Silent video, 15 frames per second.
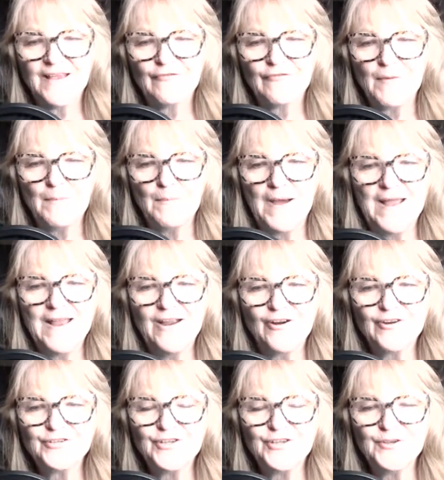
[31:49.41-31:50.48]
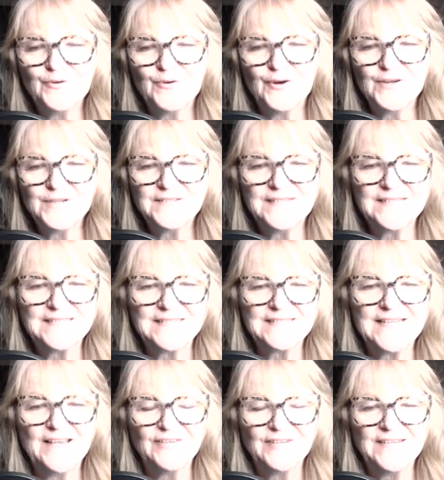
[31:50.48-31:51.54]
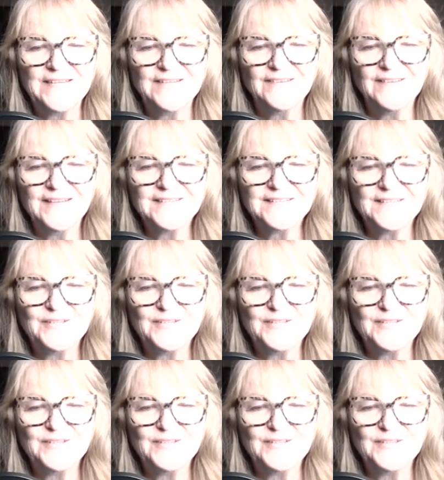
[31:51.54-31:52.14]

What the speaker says: From my heart to yours, this is Helen Hillix,